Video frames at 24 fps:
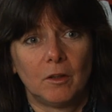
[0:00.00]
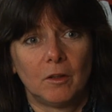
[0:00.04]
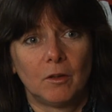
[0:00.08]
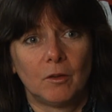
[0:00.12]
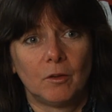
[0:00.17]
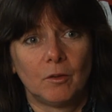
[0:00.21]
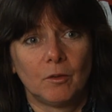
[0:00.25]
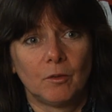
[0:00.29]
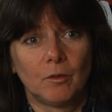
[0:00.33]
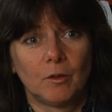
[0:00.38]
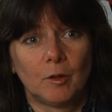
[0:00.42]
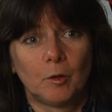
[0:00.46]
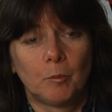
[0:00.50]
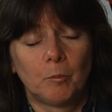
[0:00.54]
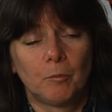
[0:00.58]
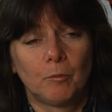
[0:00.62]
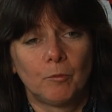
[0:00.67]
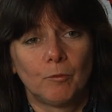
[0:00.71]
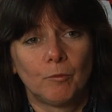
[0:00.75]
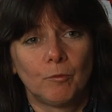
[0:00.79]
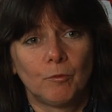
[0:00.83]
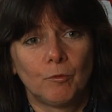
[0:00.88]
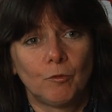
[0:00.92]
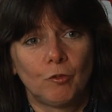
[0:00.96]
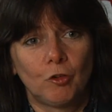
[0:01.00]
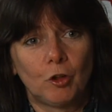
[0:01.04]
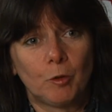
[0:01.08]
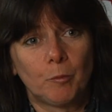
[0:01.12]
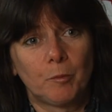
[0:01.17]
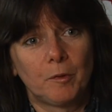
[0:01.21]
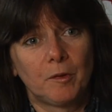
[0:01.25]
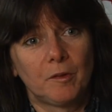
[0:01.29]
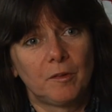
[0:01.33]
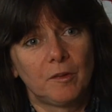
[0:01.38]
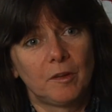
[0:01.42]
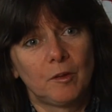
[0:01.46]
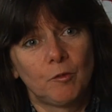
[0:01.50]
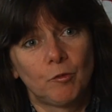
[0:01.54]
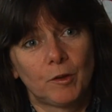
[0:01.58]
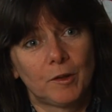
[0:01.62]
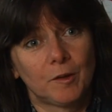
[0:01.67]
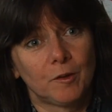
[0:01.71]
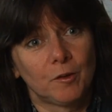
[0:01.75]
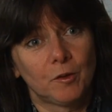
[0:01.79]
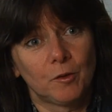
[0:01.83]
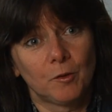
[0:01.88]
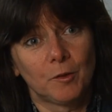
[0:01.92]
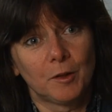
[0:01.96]
on ships and
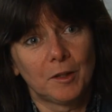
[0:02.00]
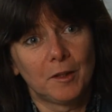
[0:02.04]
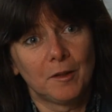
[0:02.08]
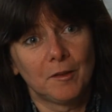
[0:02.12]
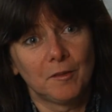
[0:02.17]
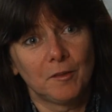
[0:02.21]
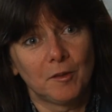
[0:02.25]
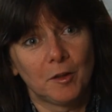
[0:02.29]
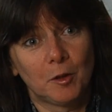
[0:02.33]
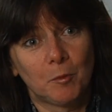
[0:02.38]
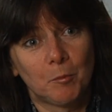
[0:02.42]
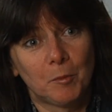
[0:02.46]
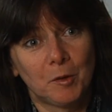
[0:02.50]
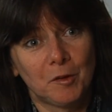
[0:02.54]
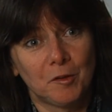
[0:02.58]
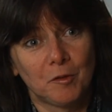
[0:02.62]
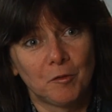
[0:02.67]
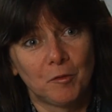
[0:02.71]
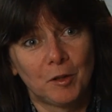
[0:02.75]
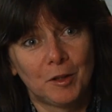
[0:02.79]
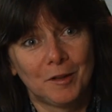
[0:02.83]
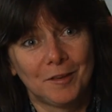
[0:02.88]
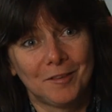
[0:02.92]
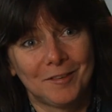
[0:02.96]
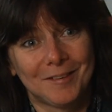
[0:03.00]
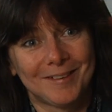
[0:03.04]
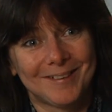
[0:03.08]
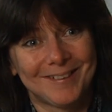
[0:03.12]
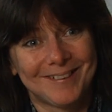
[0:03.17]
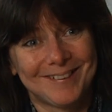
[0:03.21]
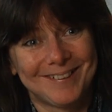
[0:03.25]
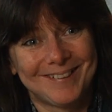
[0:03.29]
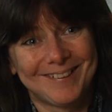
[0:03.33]
seafaring, so I guess I must have liked it.